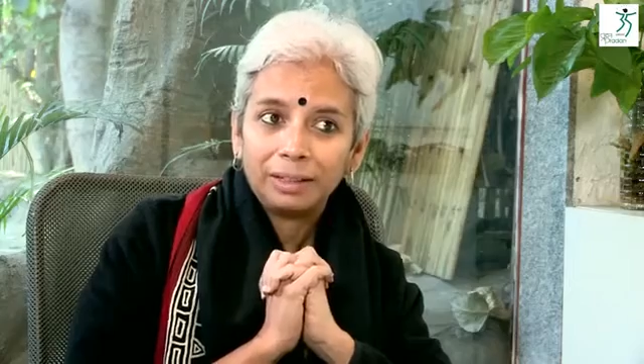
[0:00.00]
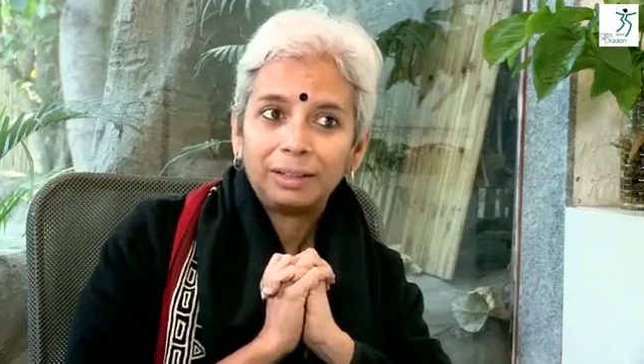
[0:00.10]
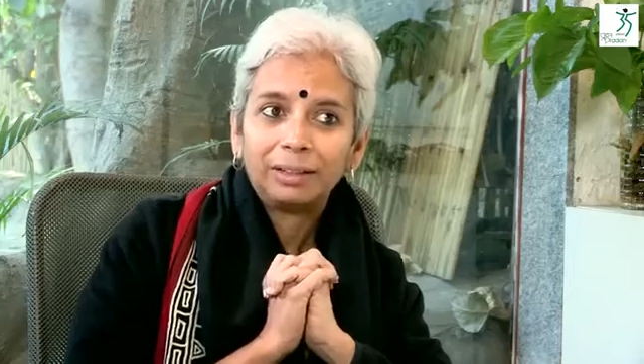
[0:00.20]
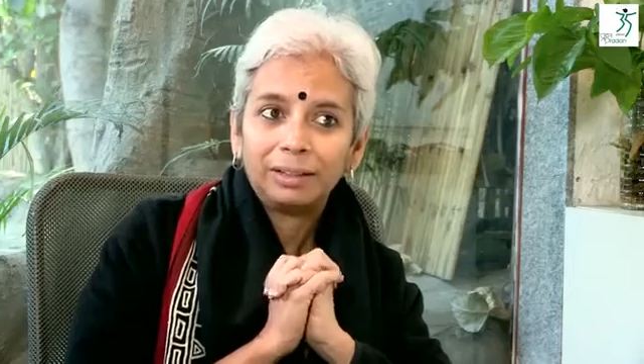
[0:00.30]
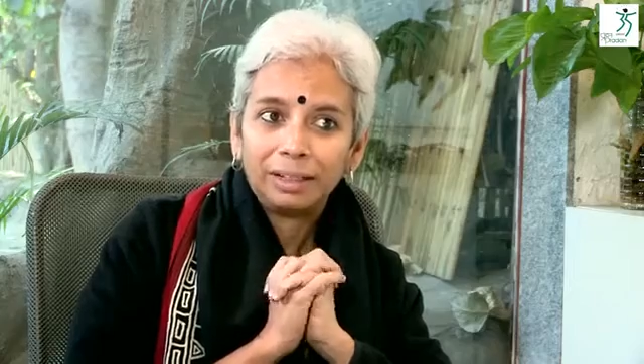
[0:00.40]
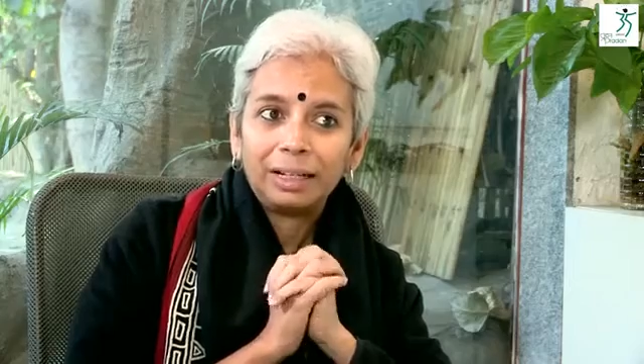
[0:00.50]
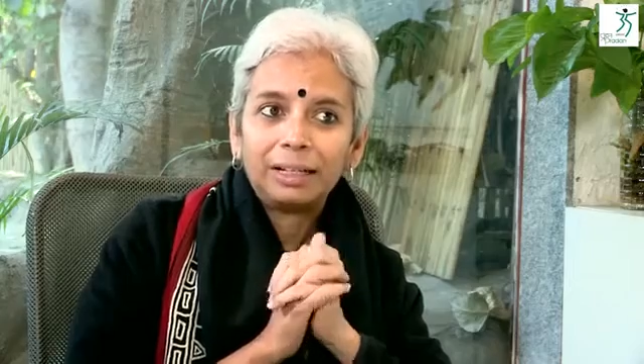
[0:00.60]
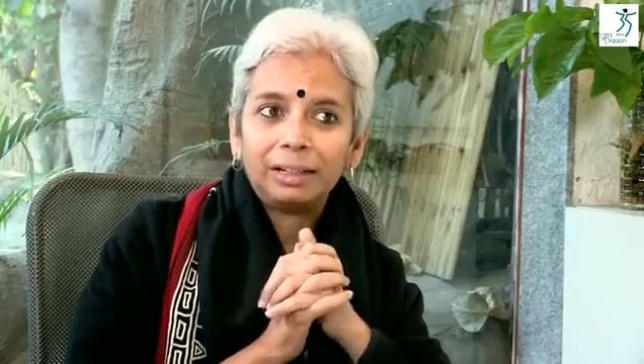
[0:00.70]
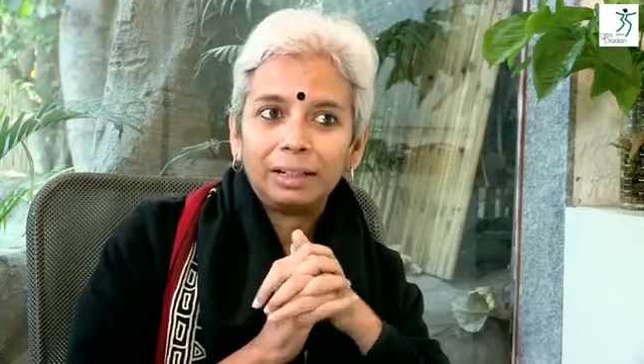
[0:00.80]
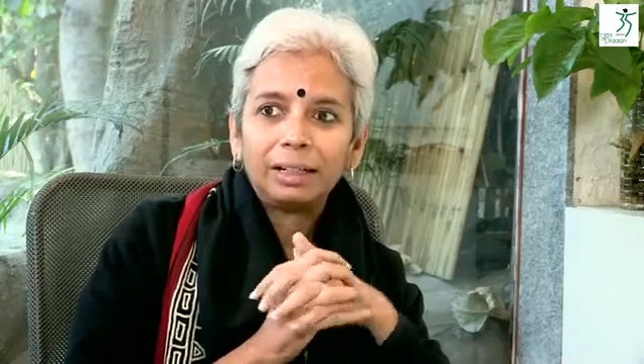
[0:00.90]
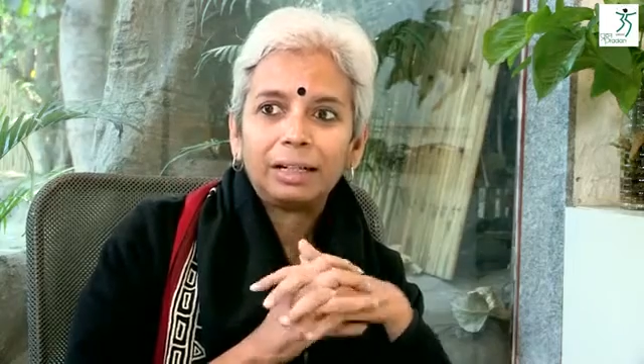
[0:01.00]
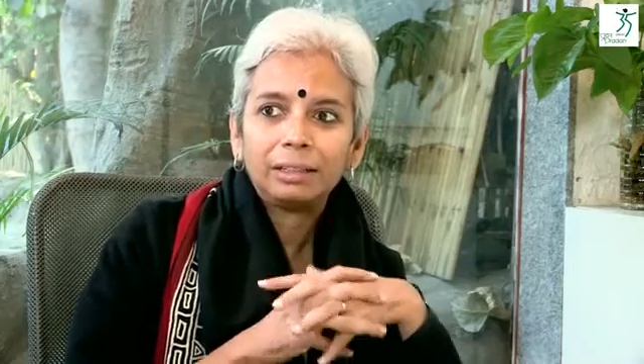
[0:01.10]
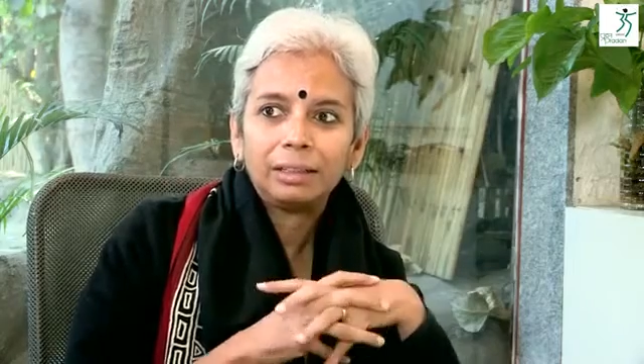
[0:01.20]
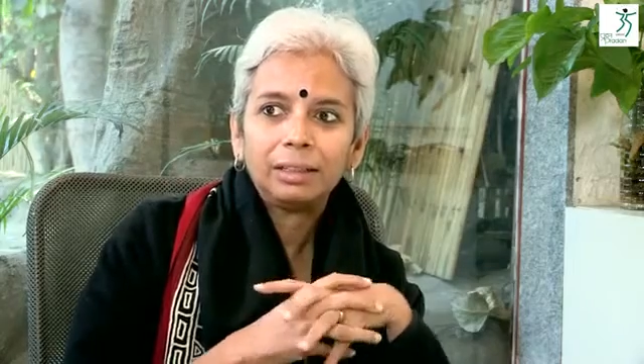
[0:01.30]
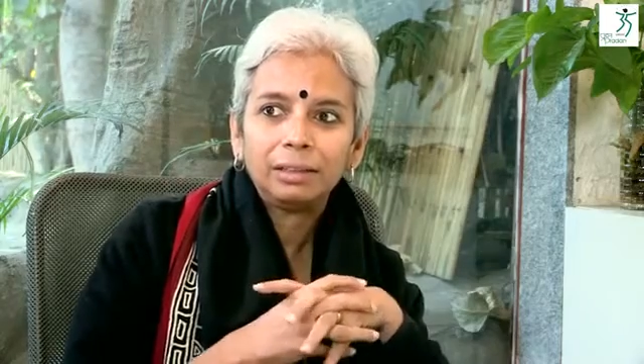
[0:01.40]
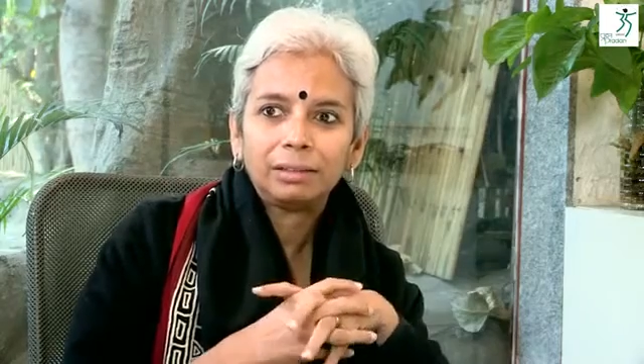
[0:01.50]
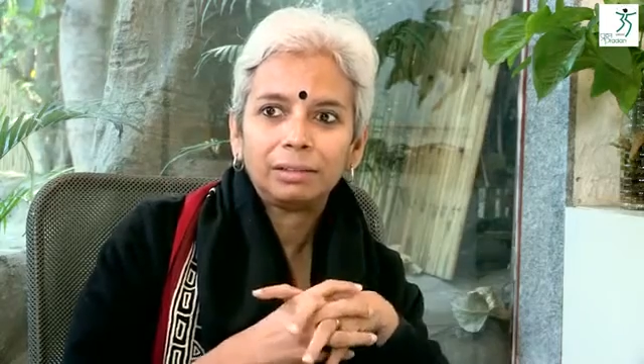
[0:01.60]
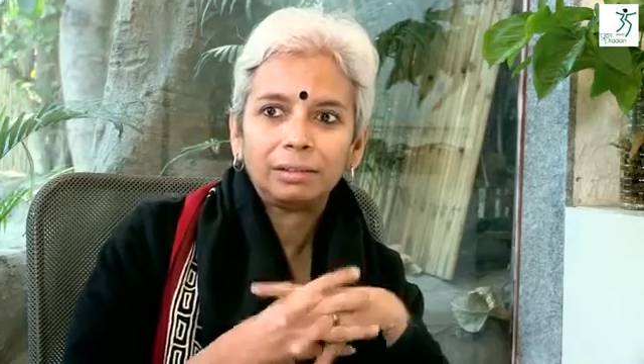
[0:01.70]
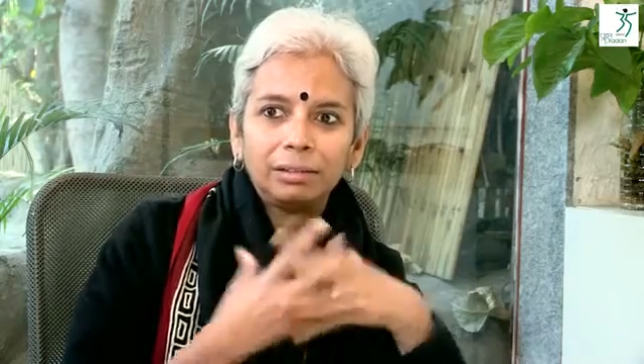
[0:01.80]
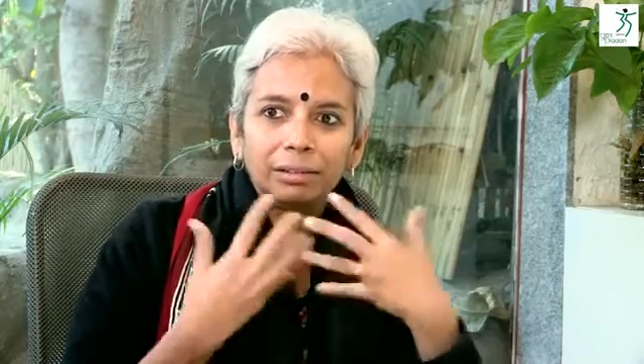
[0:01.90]
And I think
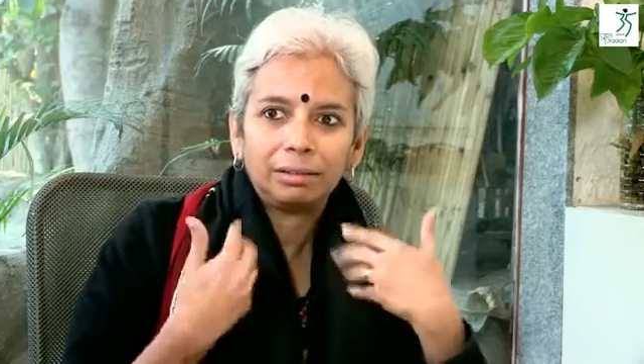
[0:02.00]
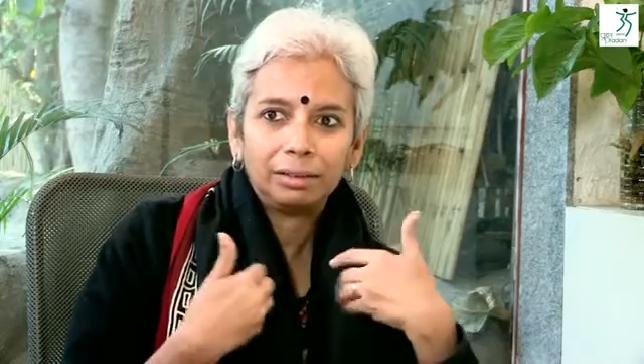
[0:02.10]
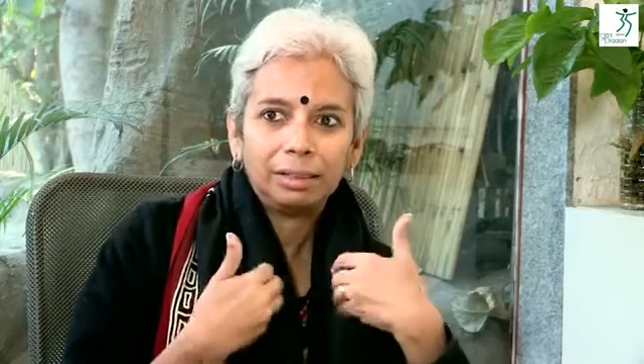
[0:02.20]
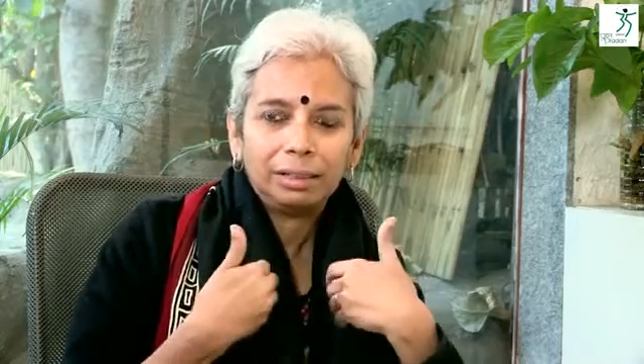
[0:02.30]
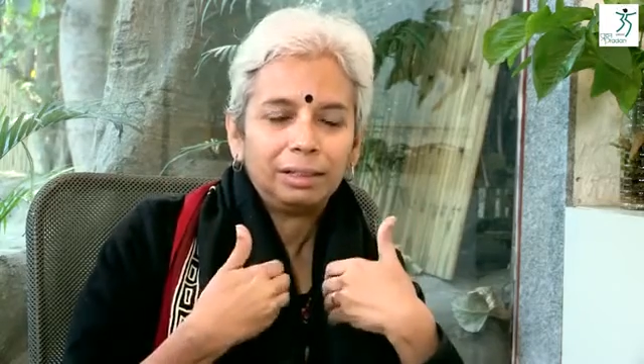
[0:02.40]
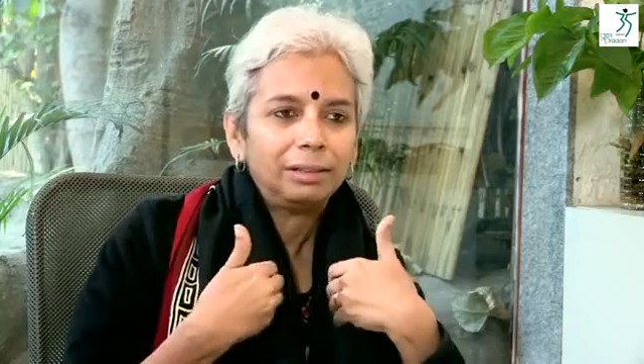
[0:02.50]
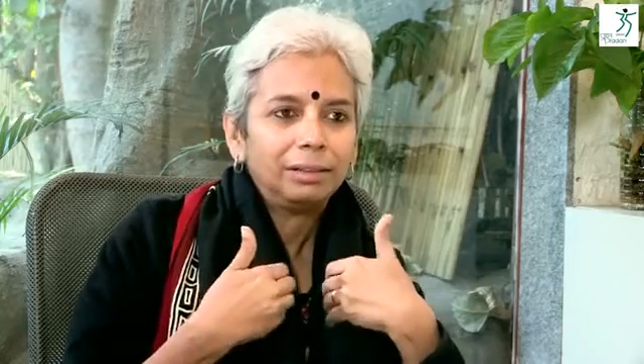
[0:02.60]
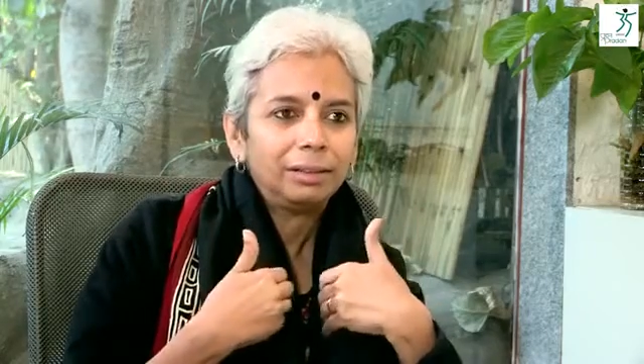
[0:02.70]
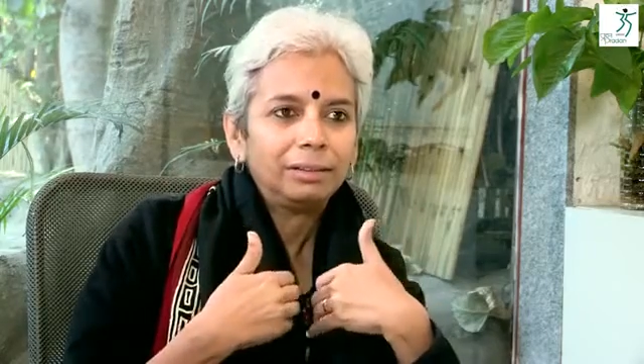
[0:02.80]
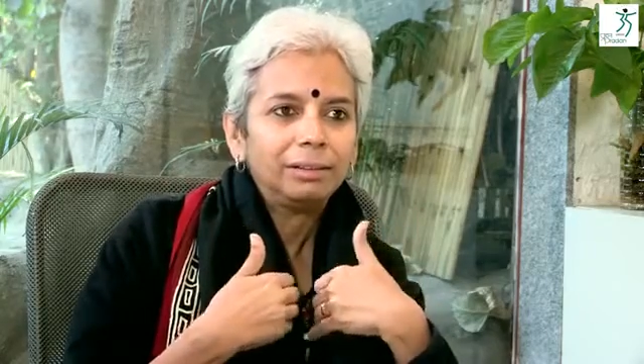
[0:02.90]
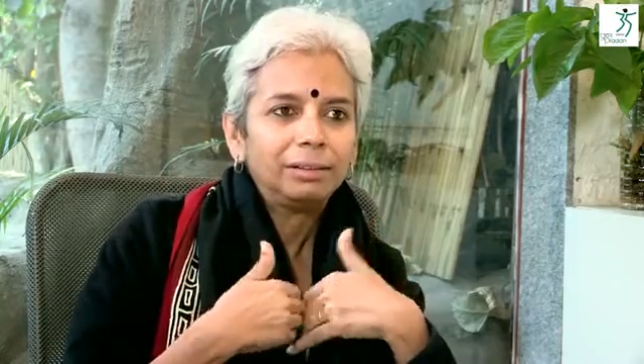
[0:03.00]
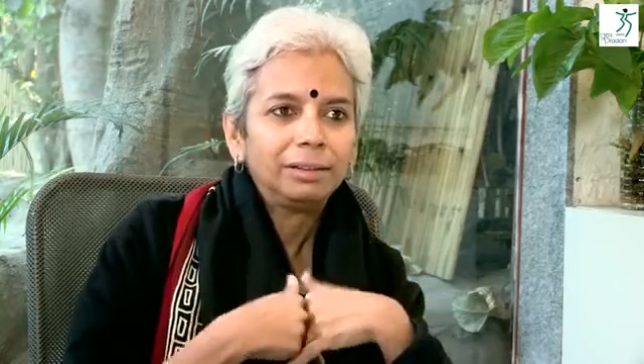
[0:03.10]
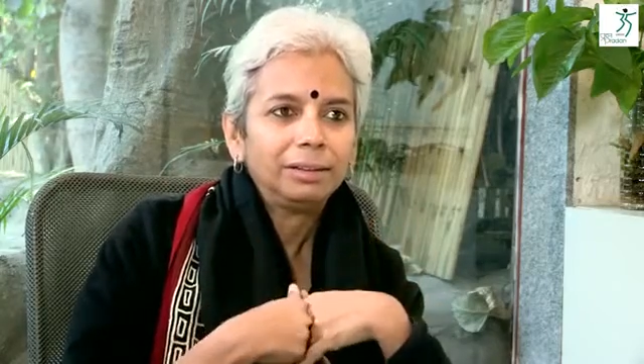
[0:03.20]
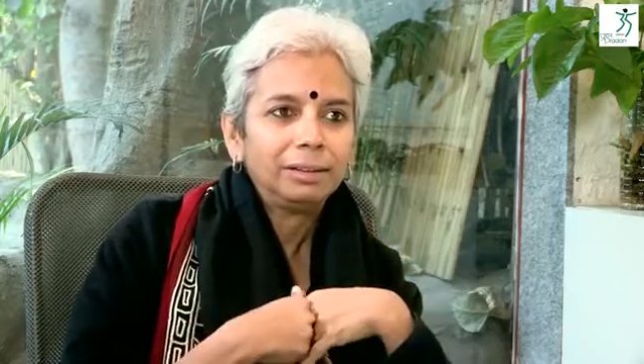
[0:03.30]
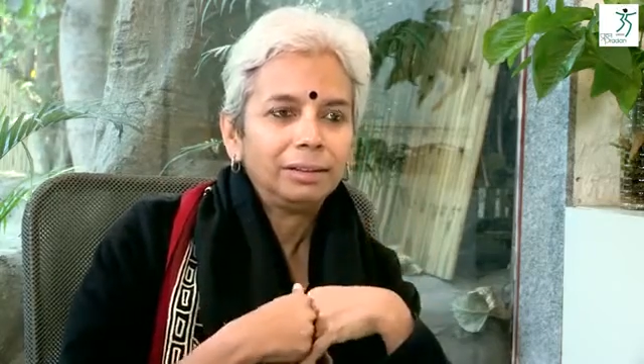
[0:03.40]
the